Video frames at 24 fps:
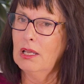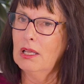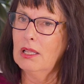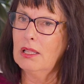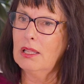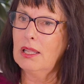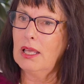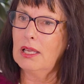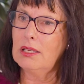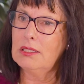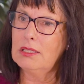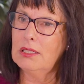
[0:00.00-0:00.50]

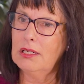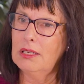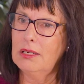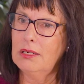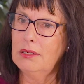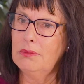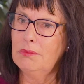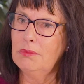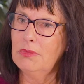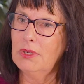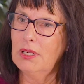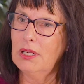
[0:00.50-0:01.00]
that
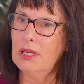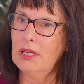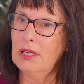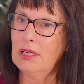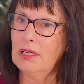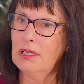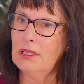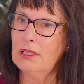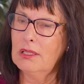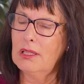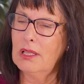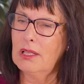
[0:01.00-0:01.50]

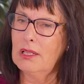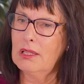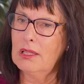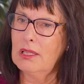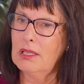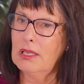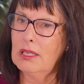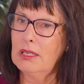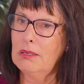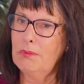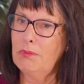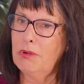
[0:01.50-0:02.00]
that
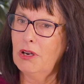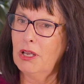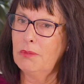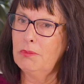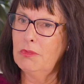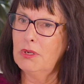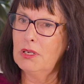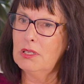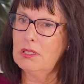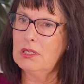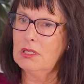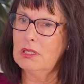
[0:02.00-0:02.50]
the Prime
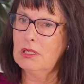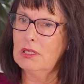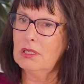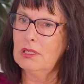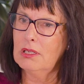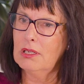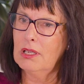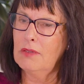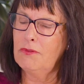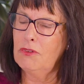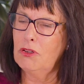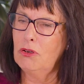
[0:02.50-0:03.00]
Minister,
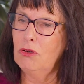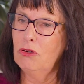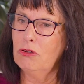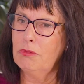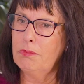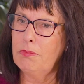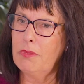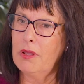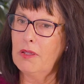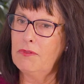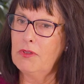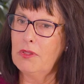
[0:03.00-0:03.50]
if
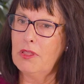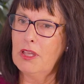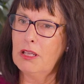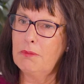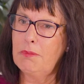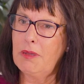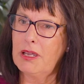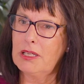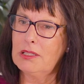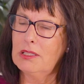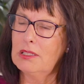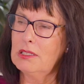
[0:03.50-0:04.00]
you
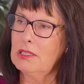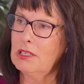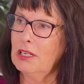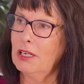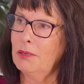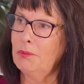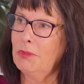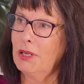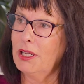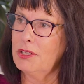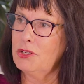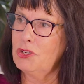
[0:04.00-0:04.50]
think back this
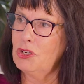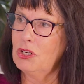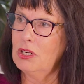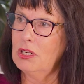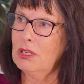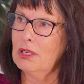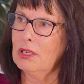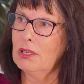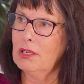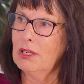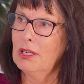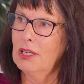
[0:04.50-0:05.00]
time last
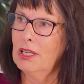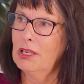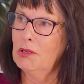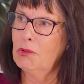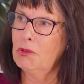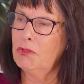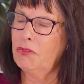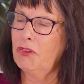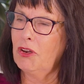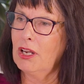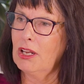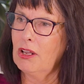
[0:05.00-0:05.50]
year, it
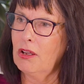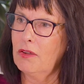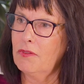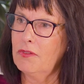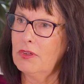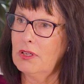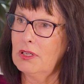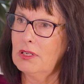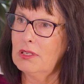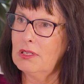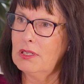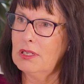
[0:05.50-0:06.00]
was fairly
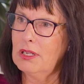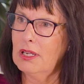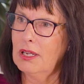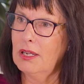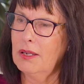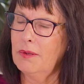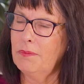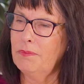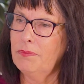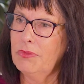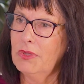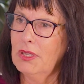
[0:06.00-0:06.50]
obvious.
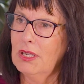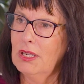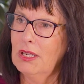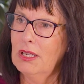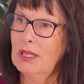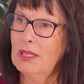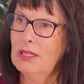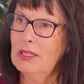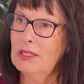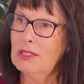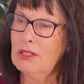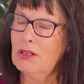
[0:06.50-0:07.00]

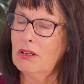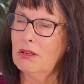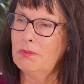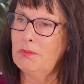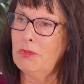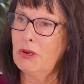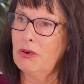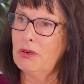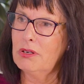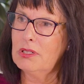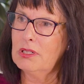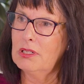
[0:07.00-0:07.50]
Scott
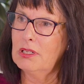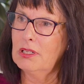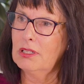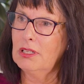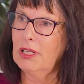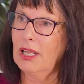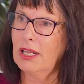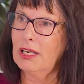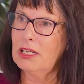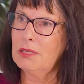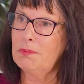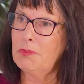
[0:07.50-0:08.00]
Morrison and
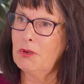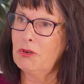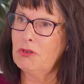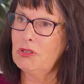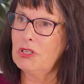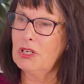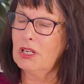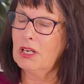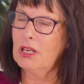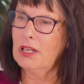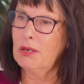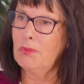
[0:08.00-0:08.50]
Gladys
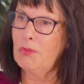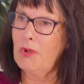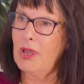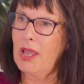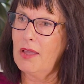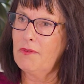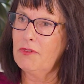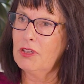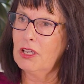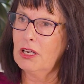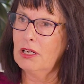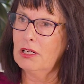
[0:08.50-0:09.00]
Berejiklian were
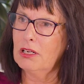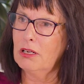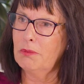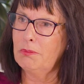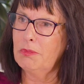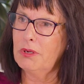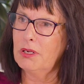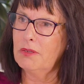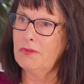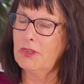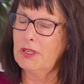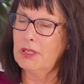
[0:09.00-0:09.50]
having a little
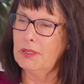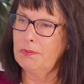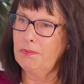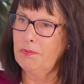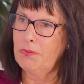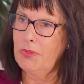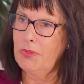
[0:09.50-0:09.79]
bit of a